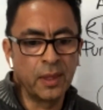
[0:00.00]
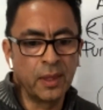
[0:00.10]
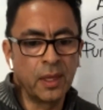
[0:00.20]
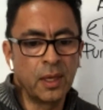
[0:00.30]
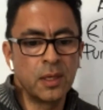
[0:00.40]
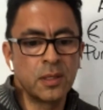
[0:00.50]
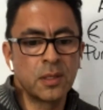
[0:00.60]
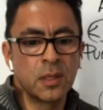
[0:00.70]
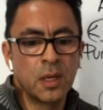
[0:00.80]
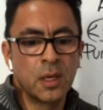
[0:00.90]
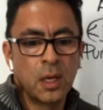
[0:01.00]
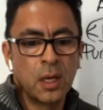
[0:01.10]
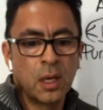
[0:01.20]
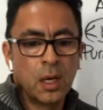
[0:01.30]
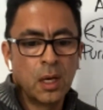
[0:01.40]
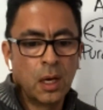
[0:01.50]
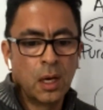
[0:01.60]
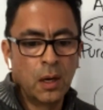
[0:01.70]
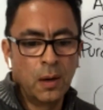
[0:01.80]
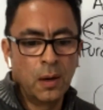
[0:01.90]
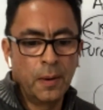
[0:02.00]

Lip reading: Let me find these.